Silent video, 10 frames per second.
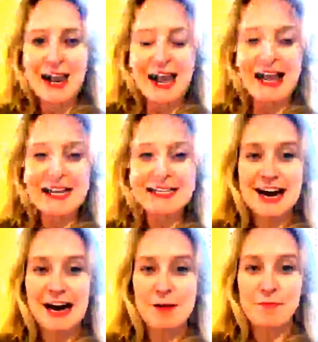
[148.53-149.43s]
And
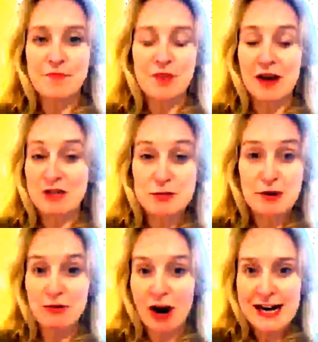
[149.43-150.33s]
I've just
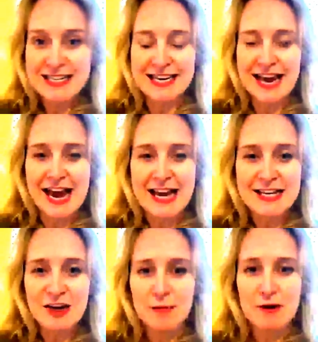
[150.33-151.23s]
been writing,
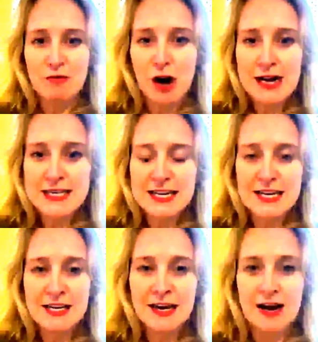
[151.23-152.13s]
and I've been writing